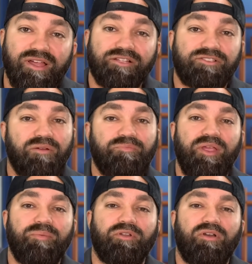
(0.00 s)
Some
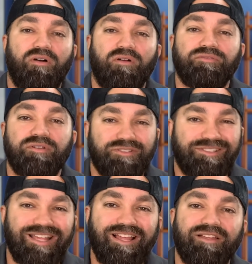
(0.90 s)
people are
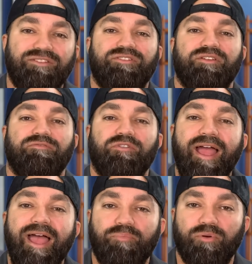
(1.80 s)
zealots for
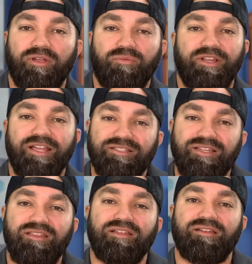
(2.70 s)
Apple, and when they
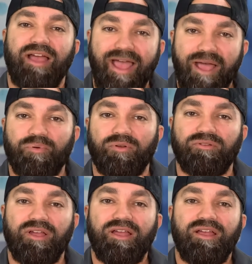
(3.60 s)
see the
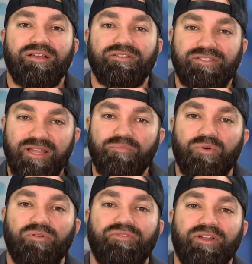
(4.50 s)
Apple
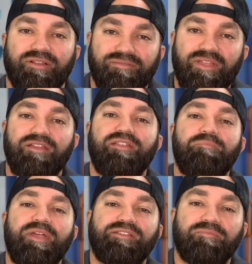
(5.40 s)
symbol, it
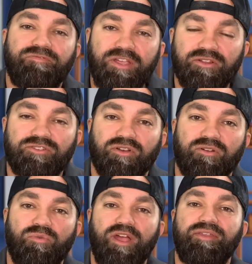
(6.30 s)
makes them feel a certain way.